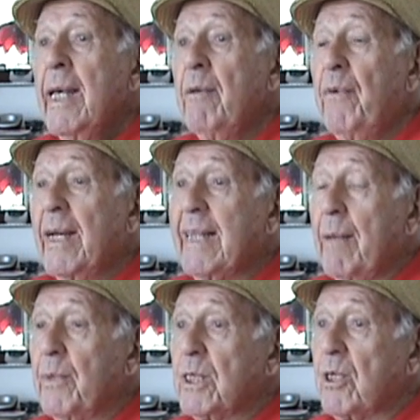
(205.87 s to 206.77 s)
In fact,
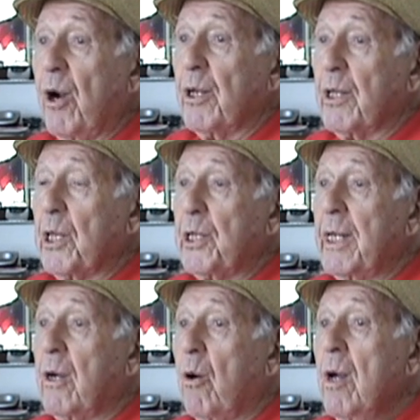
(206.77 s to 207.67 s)
I'm the start of the
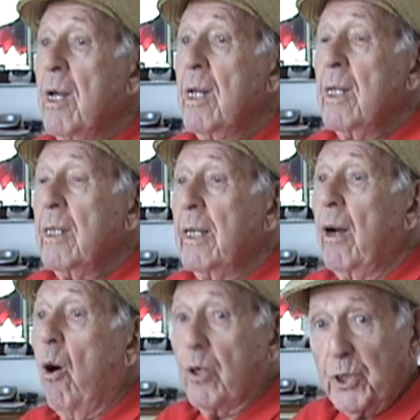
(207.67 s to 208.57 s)
thing called an
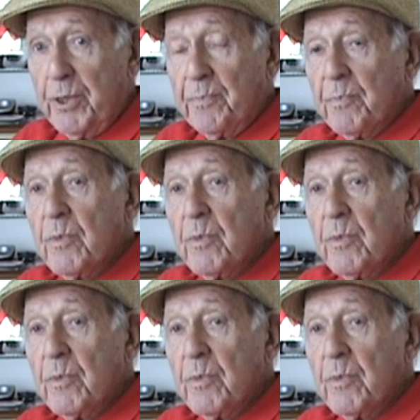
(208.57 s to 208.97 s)
auction.